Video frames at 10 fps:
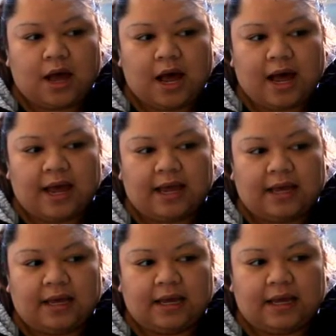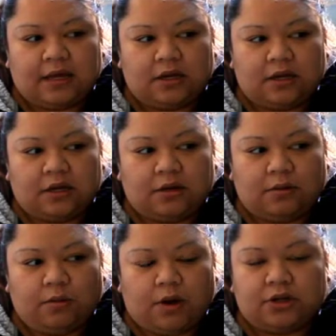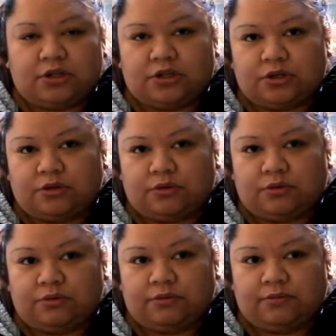I want to,